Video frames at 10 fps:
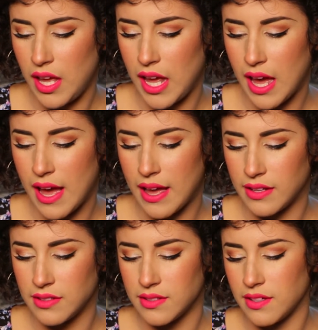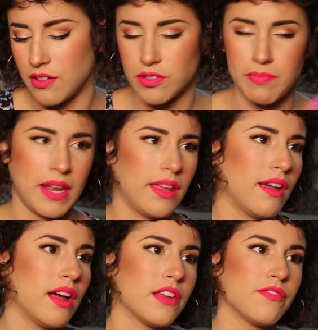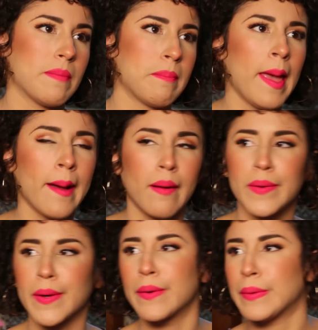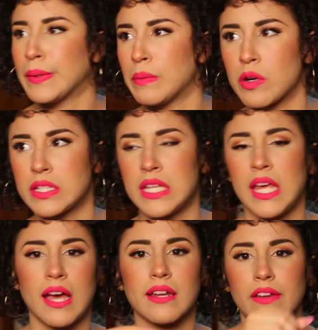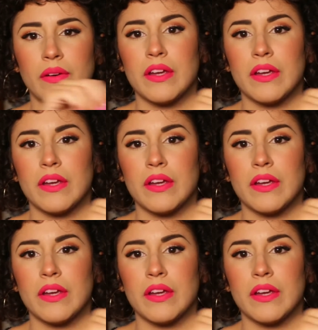and, depending on if I'm paler or a more tan,